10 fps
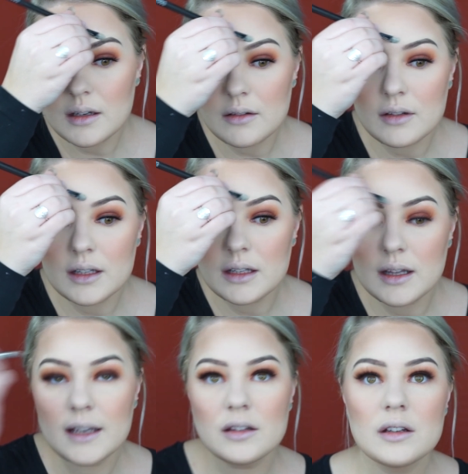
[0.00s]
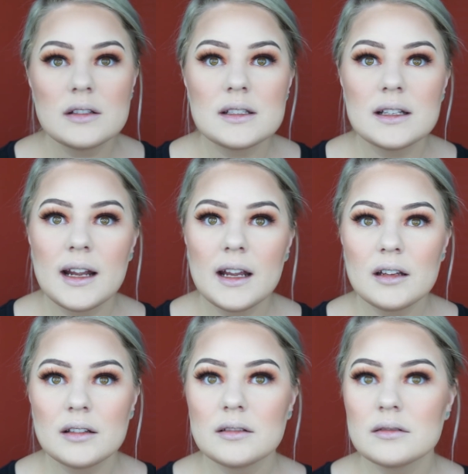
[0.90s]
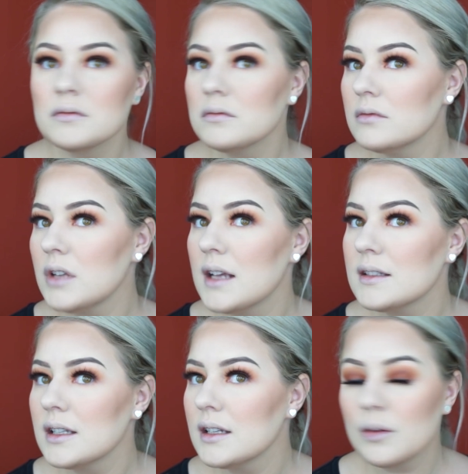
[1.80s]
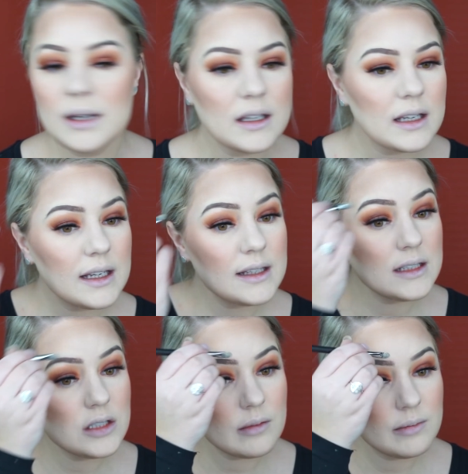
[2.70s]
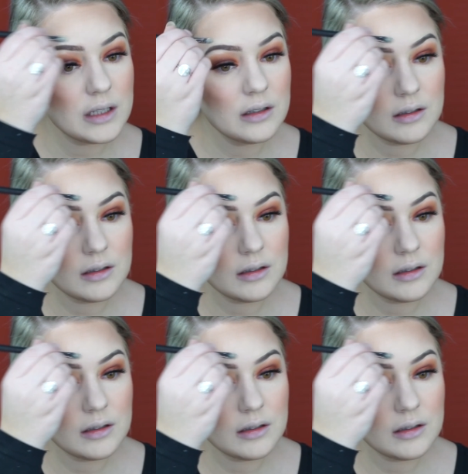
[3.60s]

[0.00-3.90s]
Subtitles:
I really like those today. Nice, quick, easy job.